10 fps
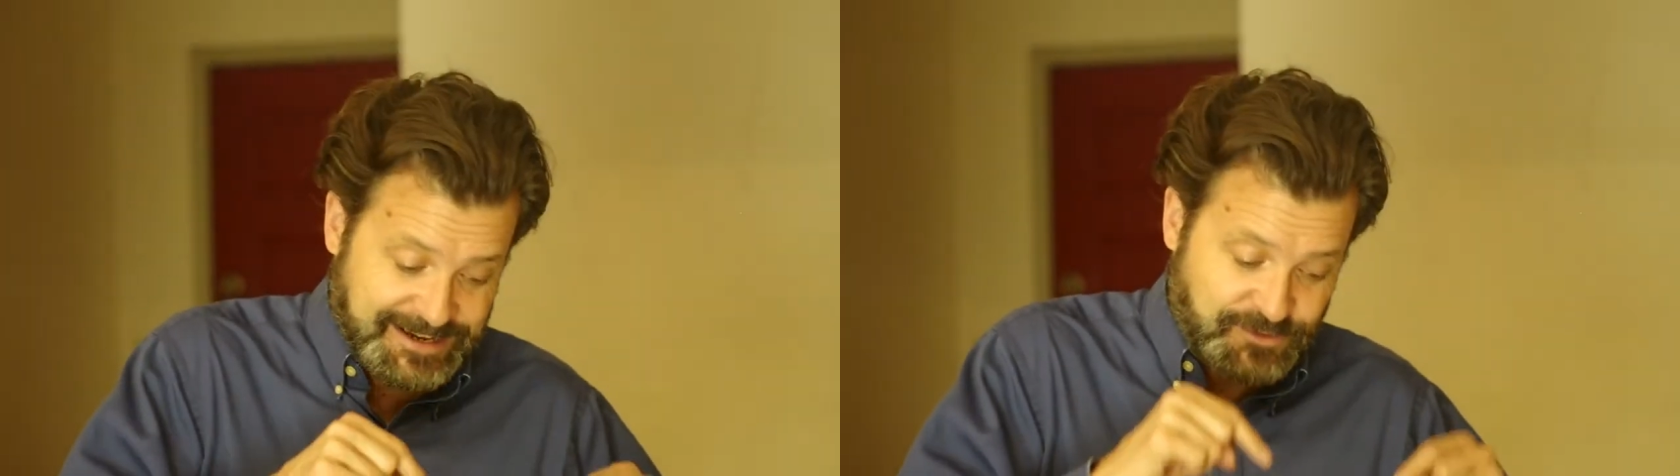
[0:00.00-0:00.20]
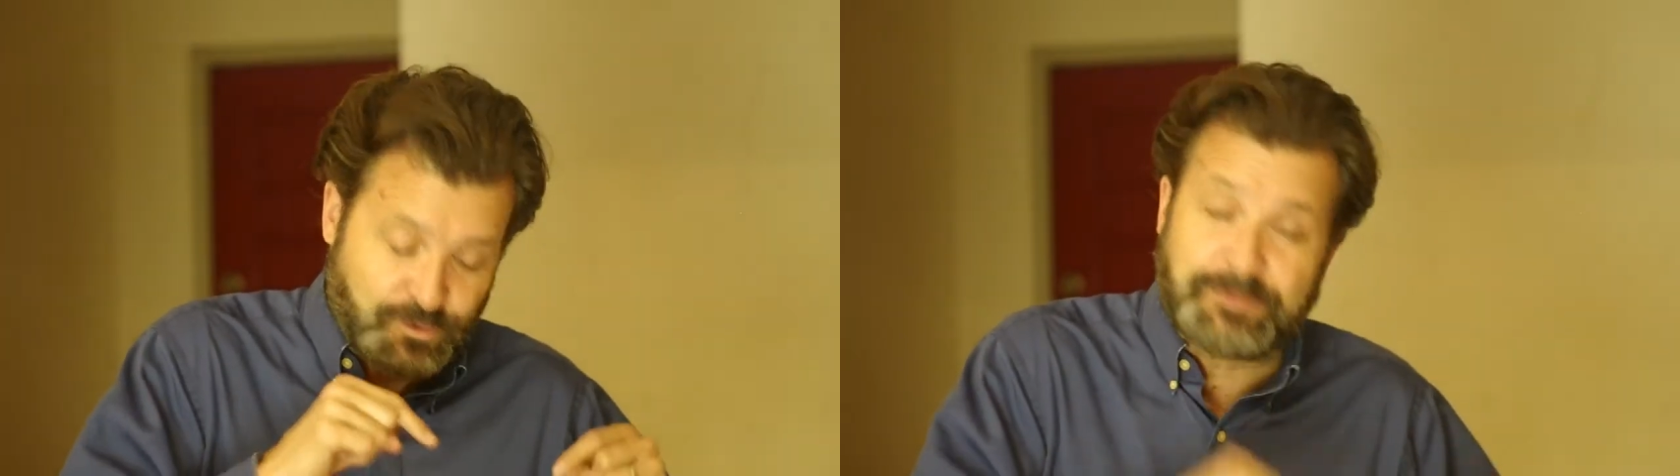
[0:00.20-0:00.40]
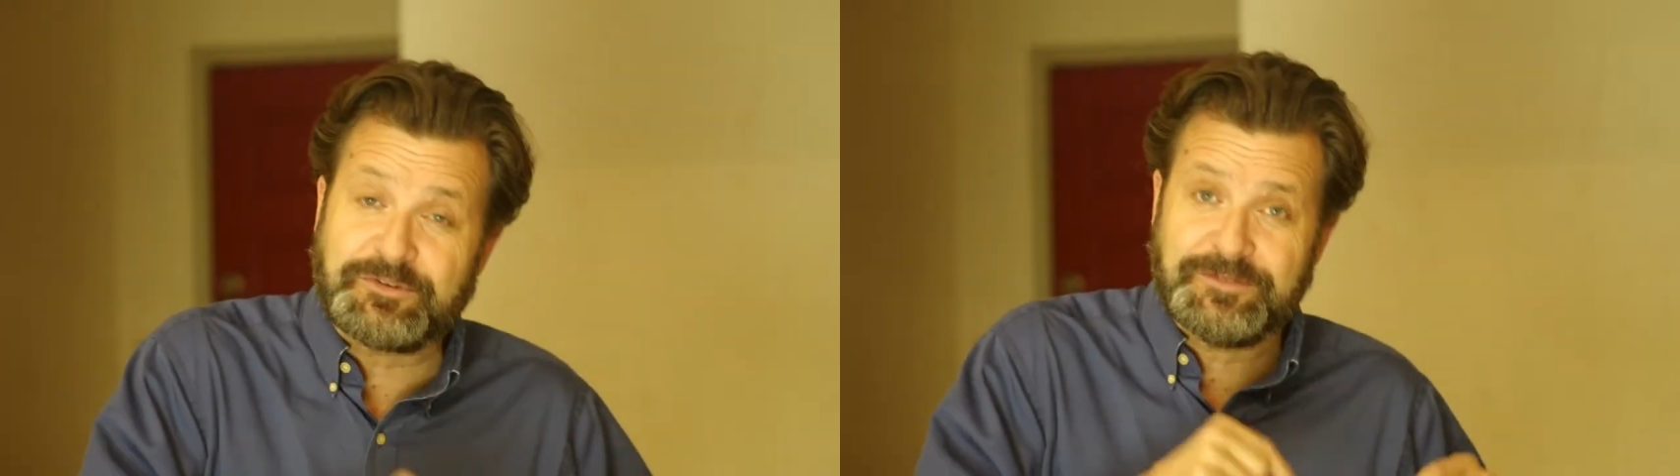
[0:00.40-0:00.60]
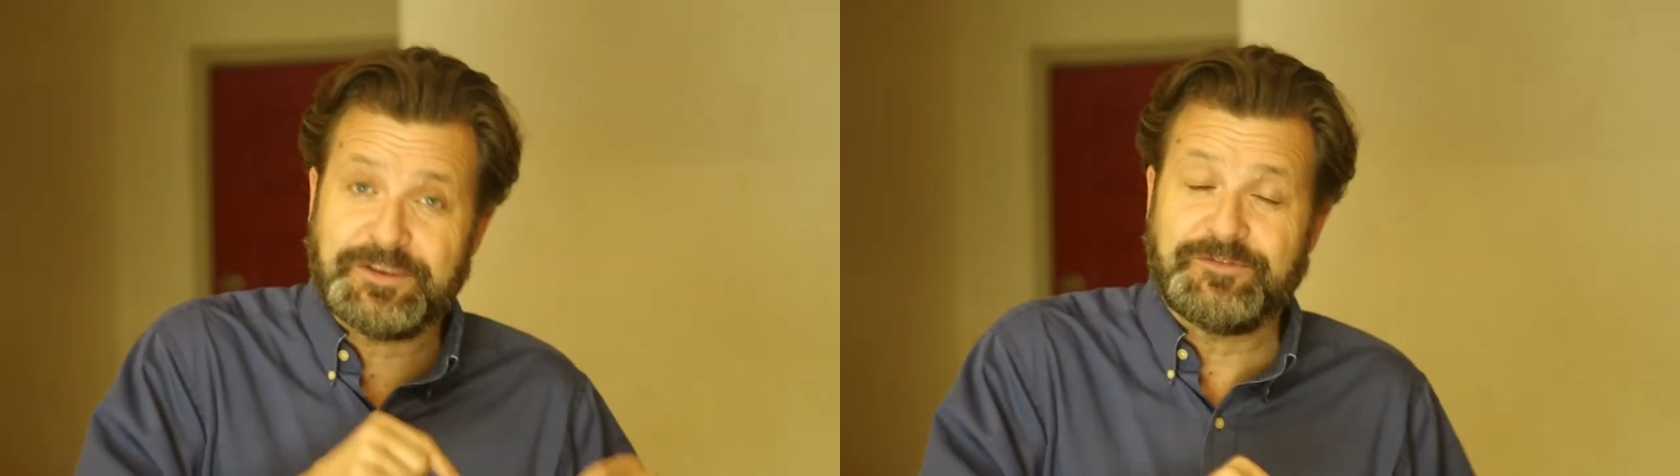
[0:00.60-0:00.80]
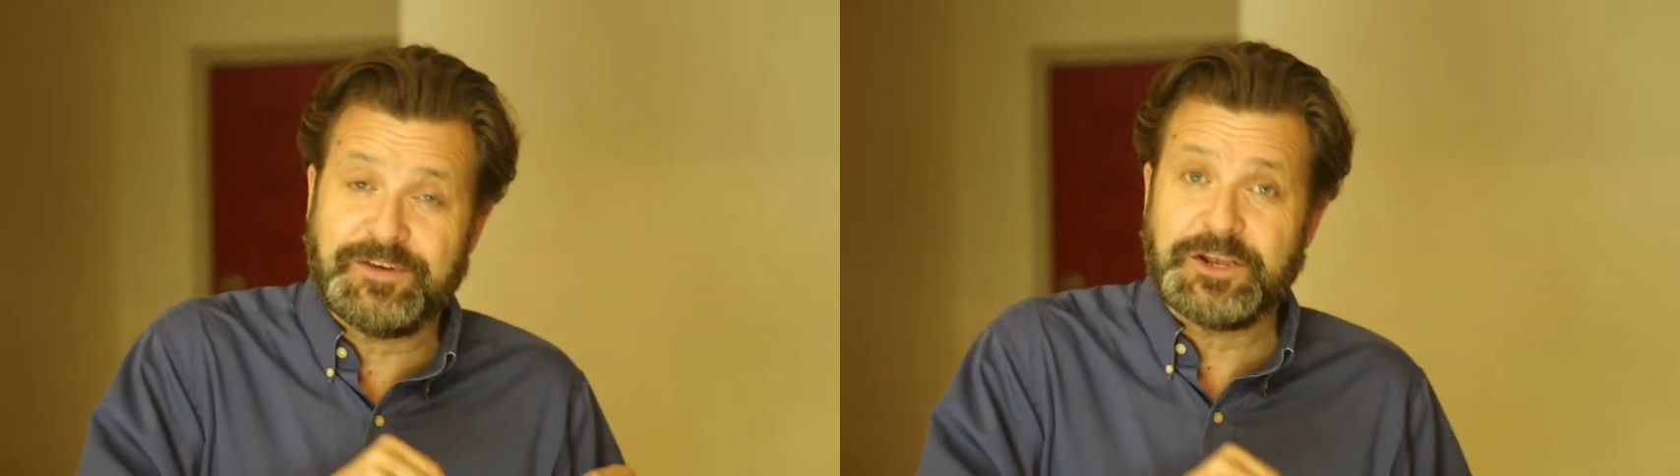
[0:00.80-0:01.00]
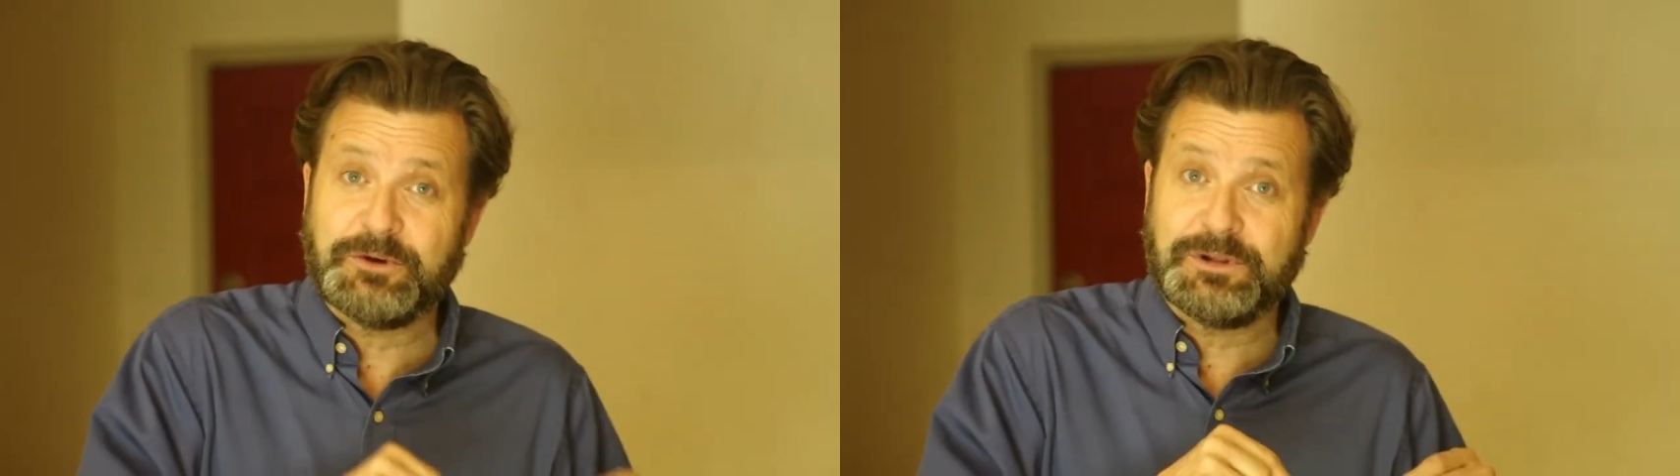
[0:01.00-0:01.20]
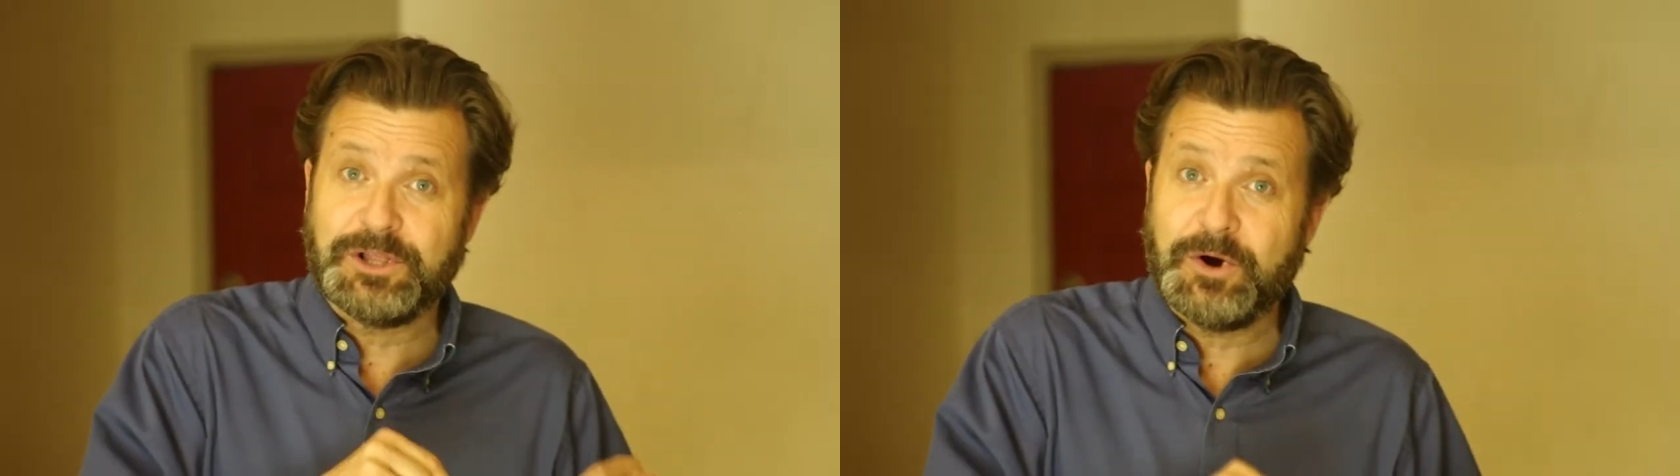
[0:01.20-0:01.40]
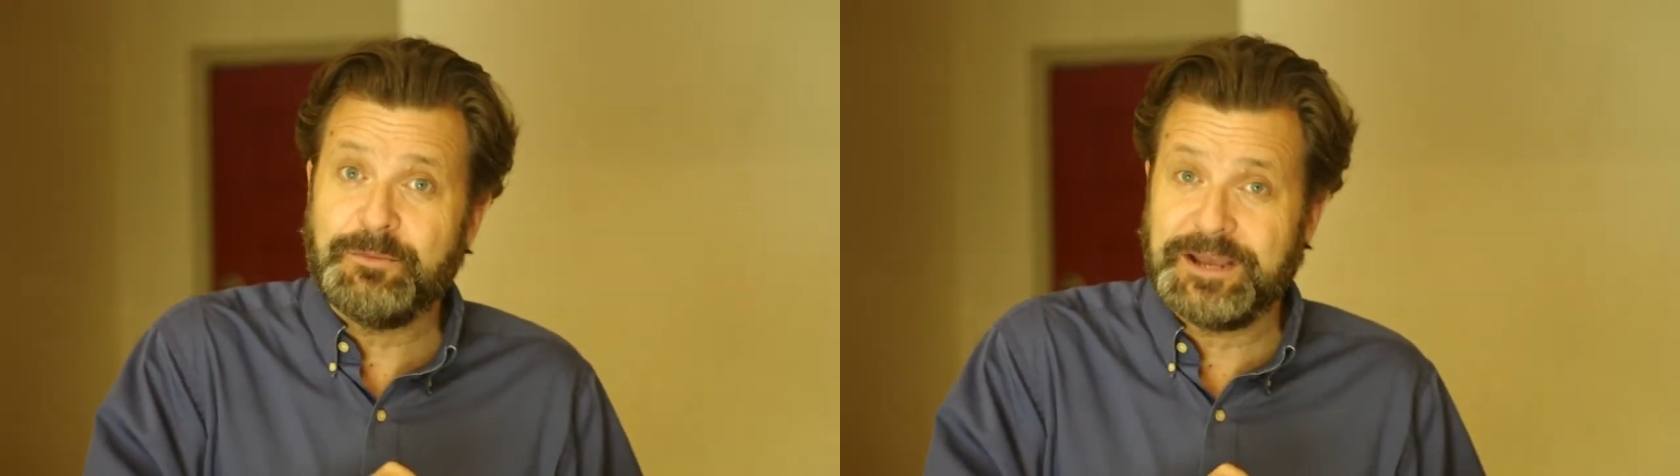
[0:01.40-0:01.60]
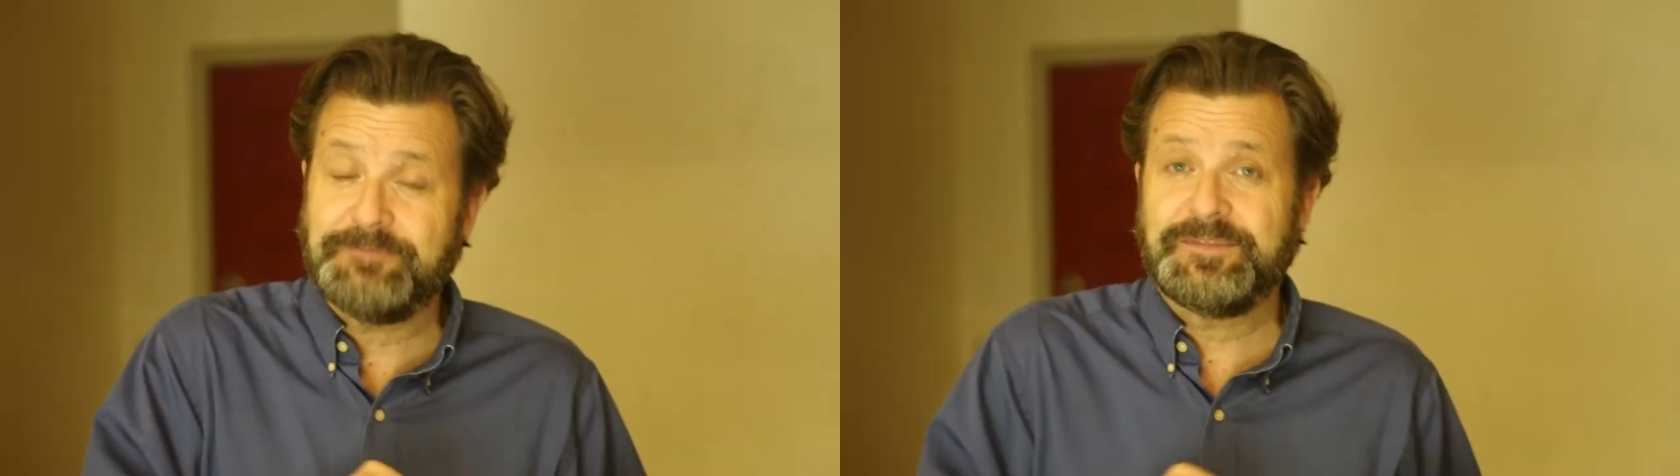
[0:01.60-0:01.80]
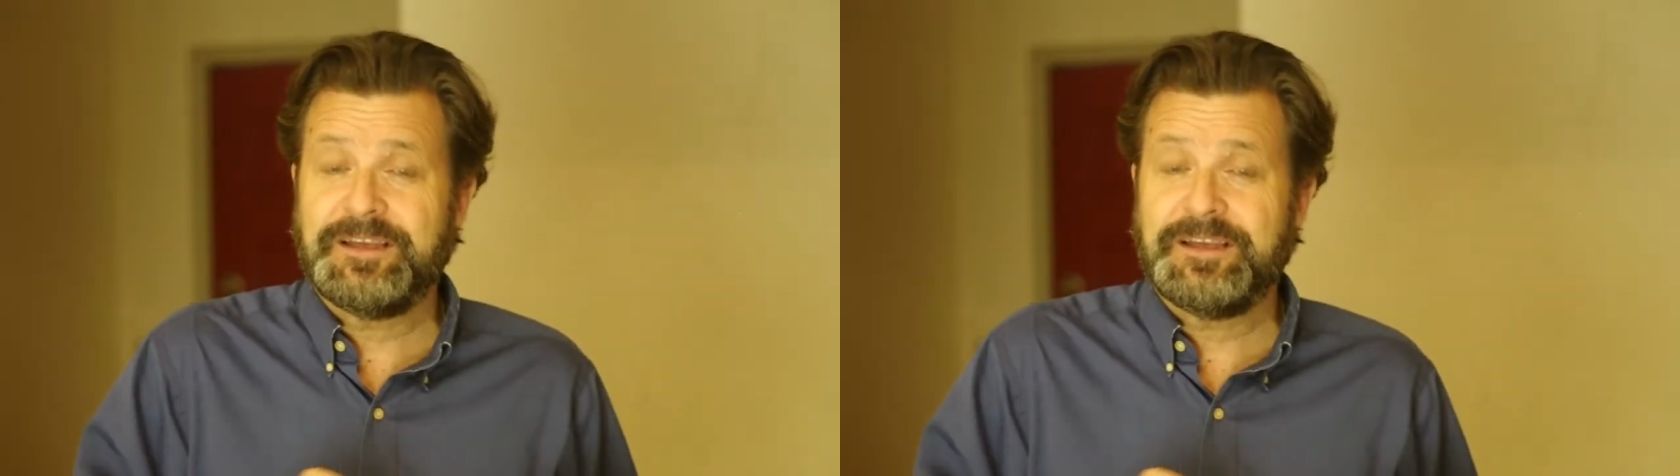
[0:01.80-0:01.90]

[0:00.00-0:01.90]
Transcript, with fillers: description of this video below me.